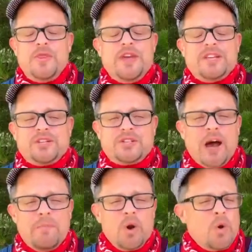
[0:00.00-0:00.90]
This
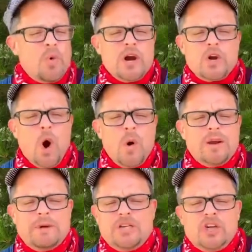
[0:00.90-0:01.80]
summer, we are
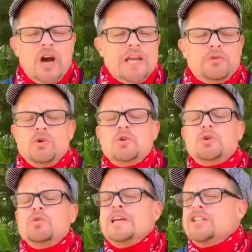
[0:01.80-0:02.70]
going to be chugging through
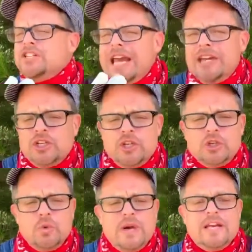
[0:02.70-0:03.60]
3
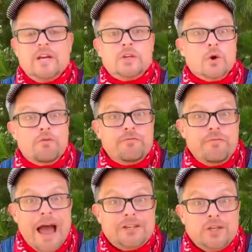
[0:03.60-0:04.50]
stations a week, so
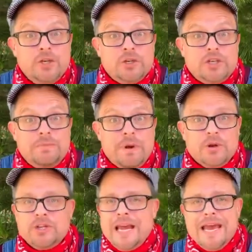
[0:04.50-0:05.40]
fasten your
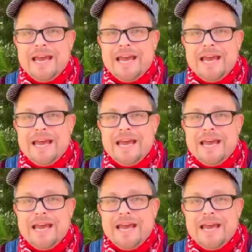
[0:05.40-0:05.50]
seatbelts.